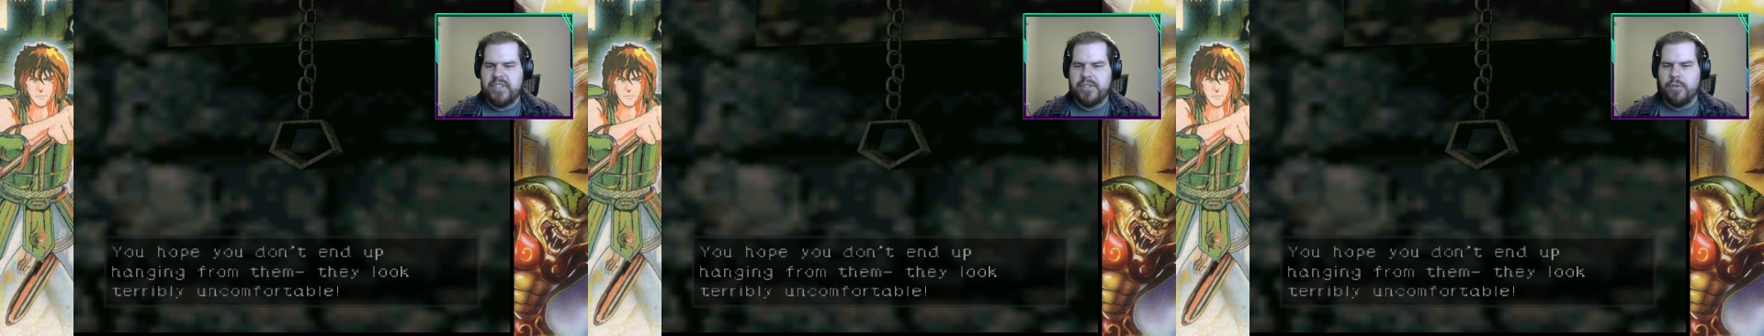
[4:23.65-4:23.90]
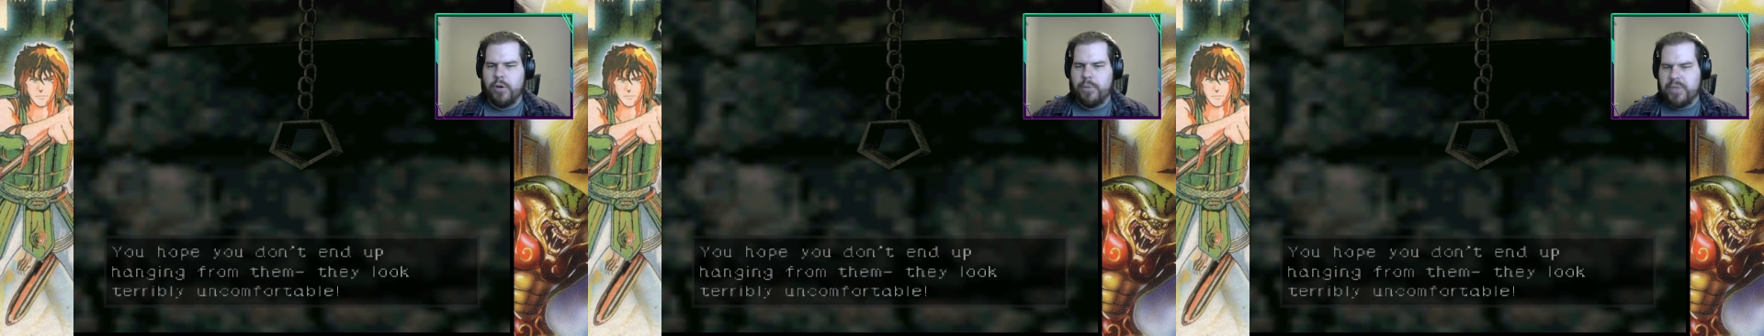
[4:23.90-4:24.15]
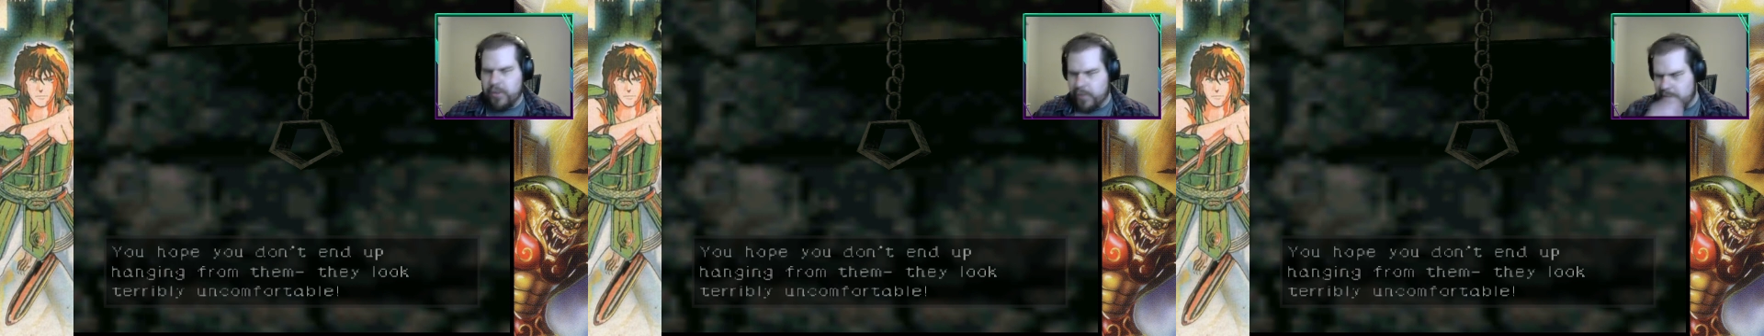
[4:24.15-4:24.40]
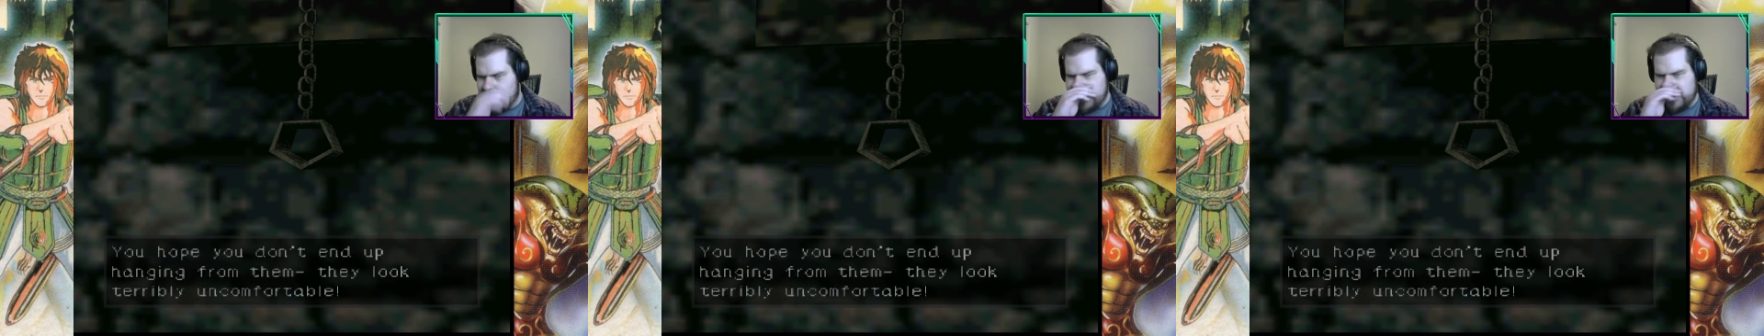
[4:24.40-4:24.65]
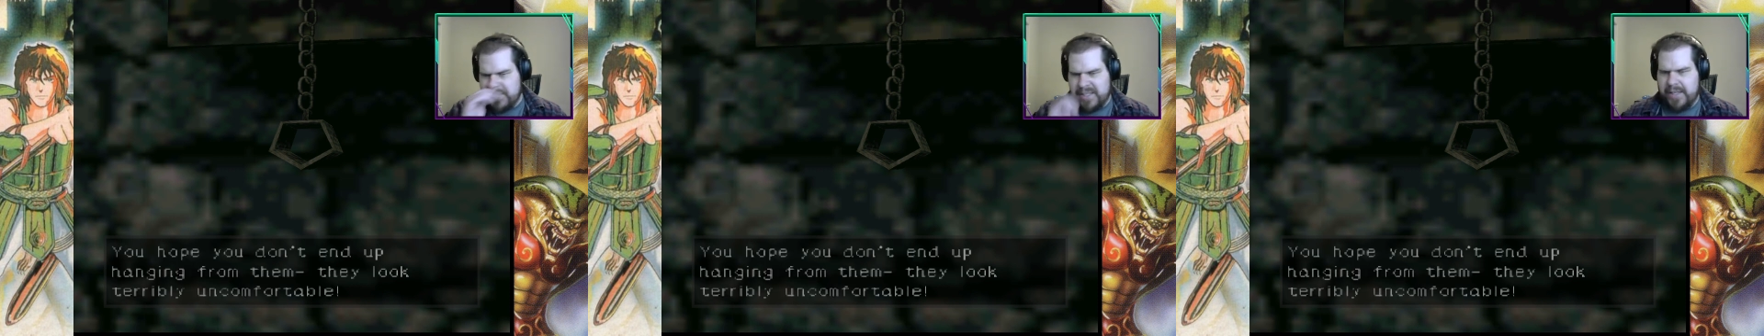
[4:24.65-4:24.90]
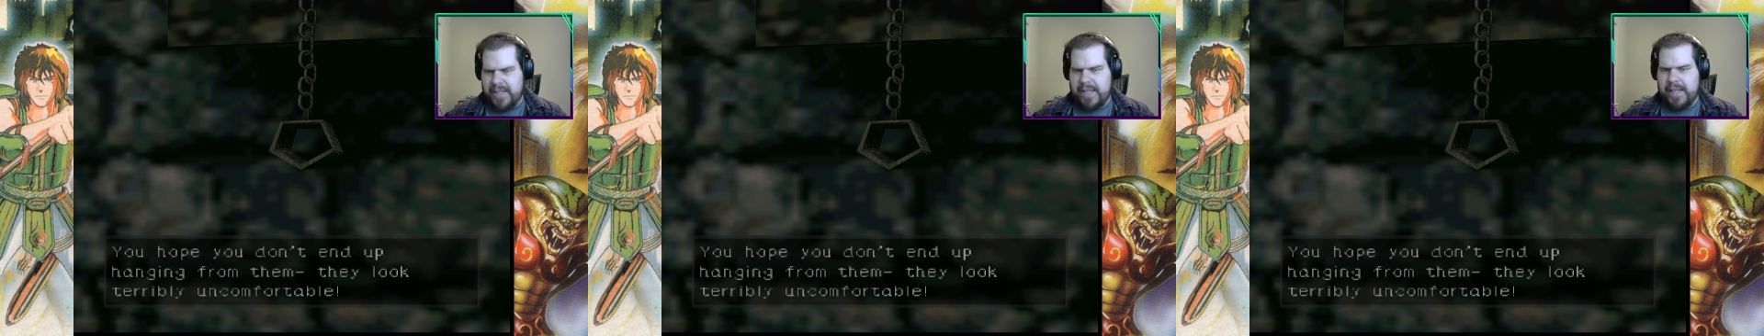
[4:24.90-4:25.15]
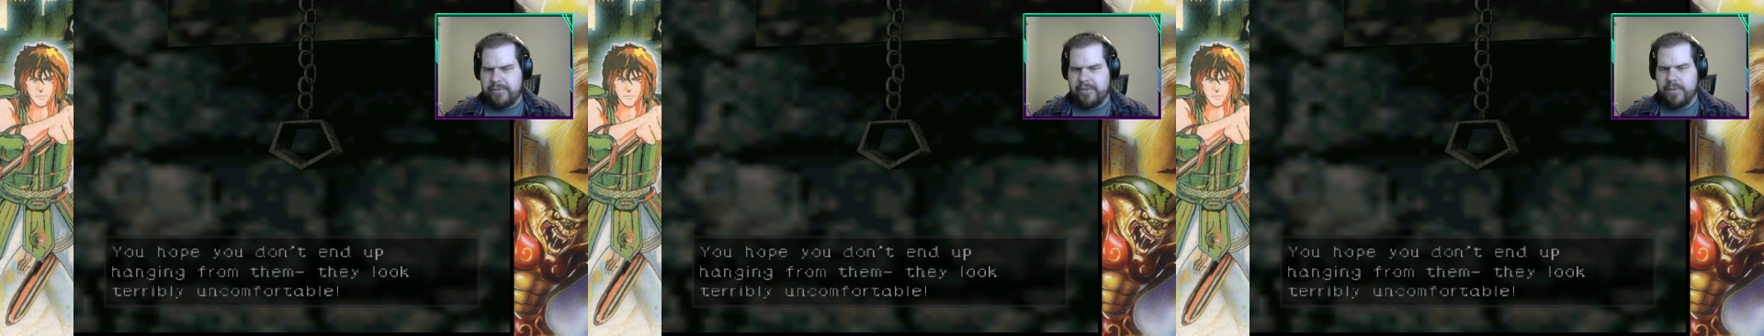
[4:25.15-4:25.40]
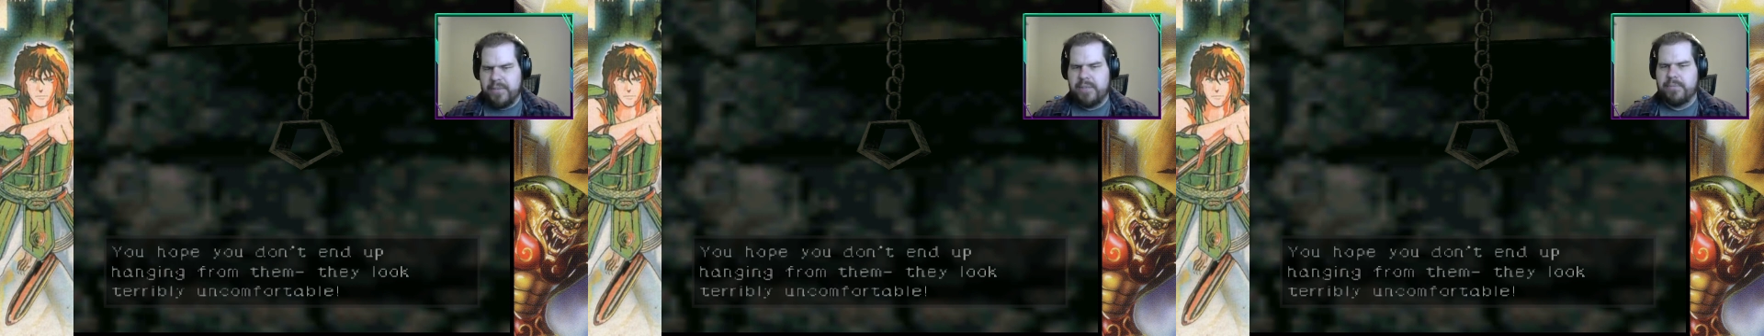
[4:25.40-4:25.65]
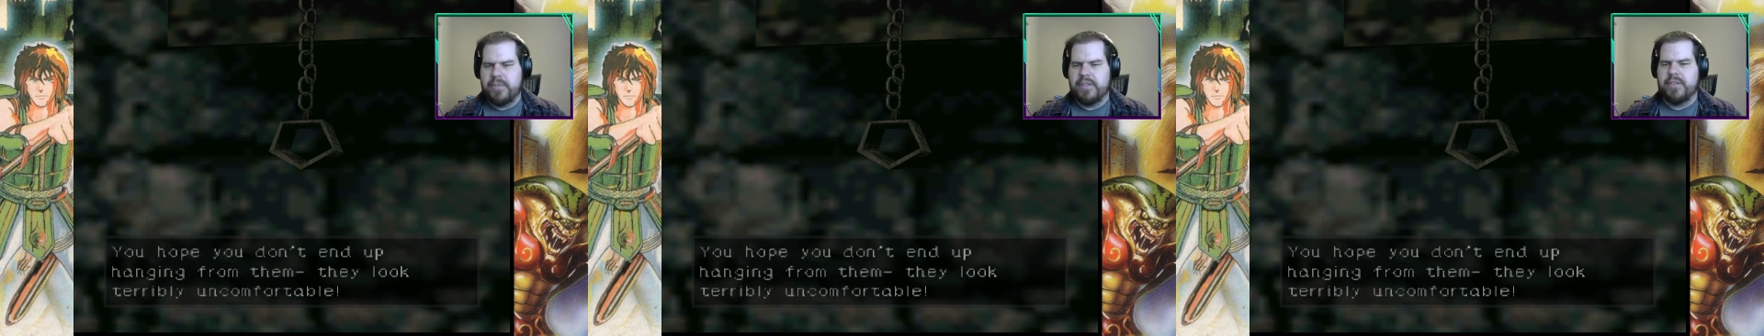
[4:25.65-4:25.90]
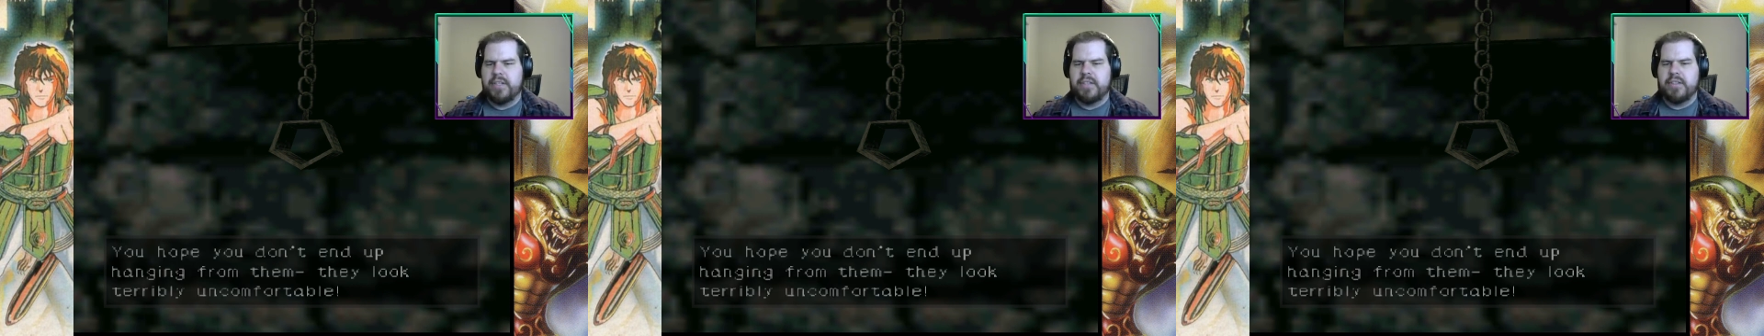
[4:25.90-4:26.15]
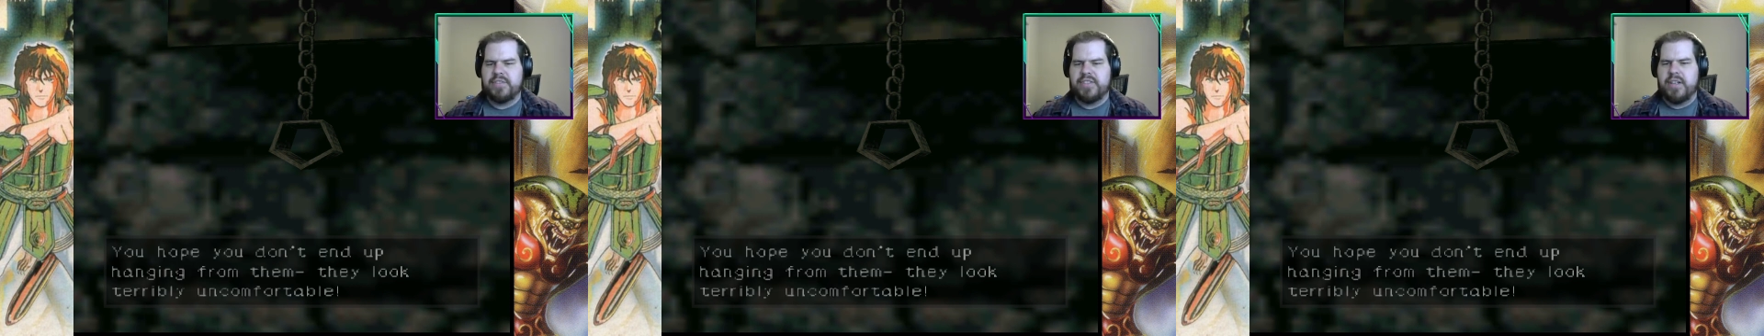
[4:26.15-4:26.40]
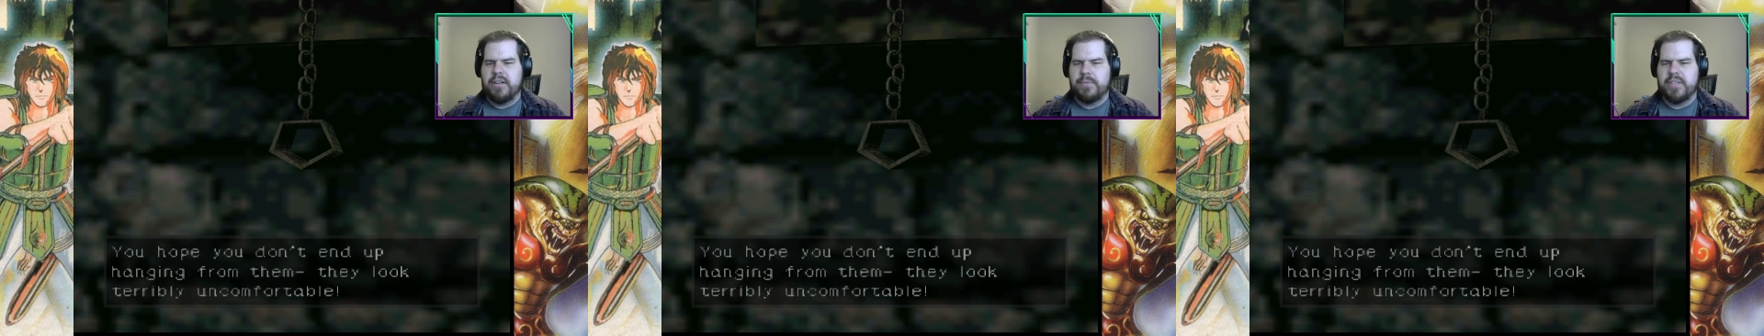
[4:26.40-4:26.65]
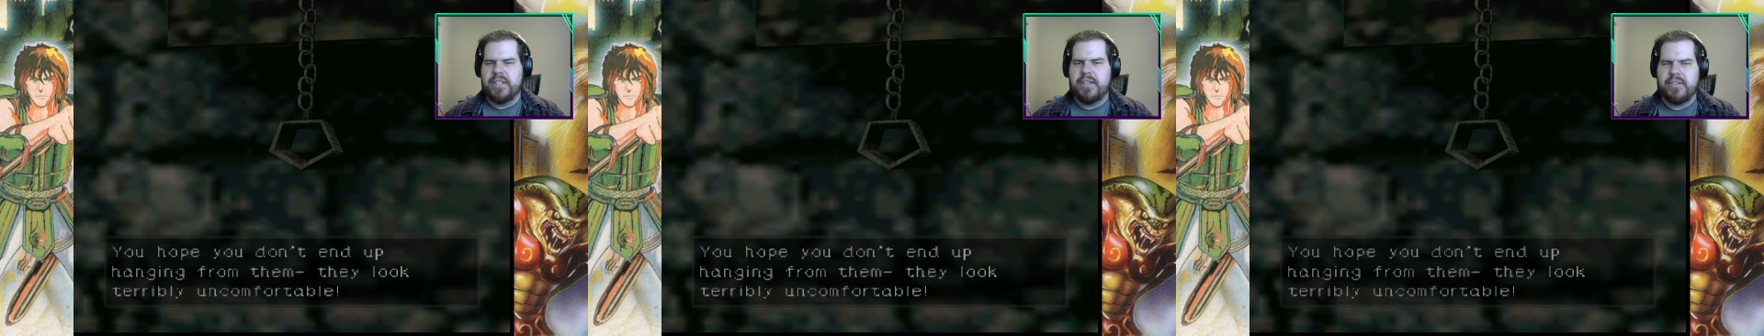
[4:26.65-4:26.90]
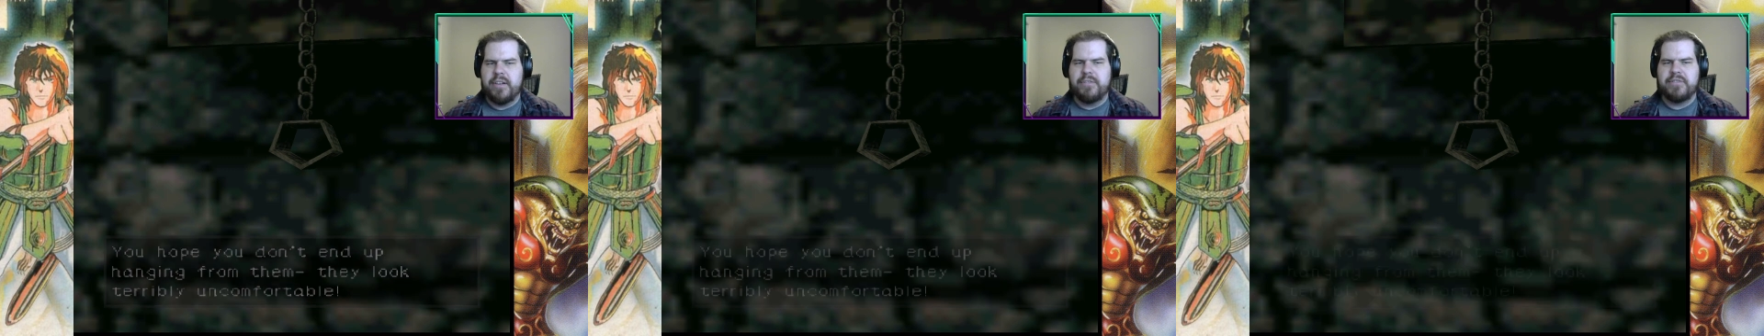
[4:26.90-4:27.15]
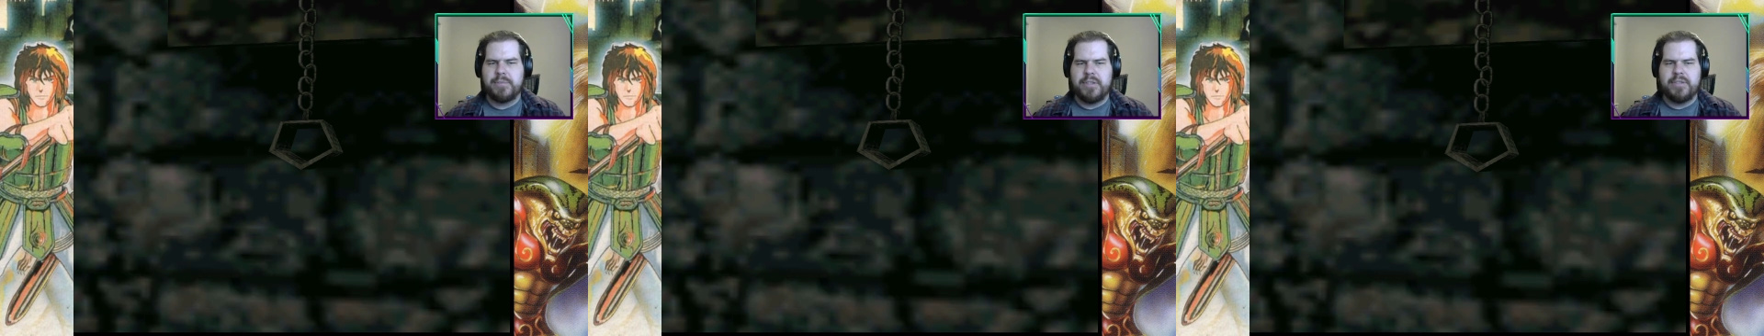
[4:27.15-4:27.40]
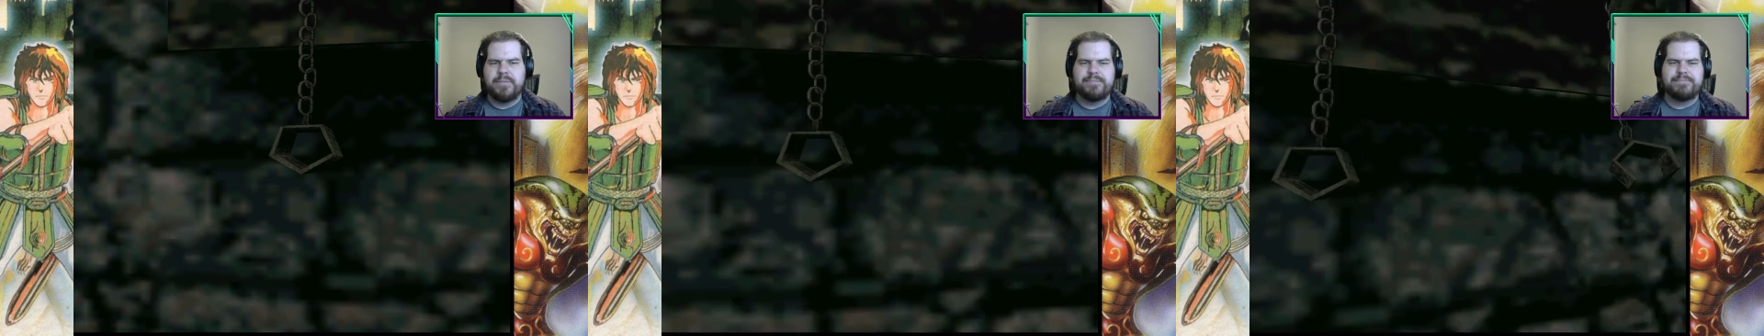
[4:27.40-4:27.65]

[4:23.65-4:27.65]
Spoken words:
You hope you don't end up hanging from them. They look terribly uncomfortable.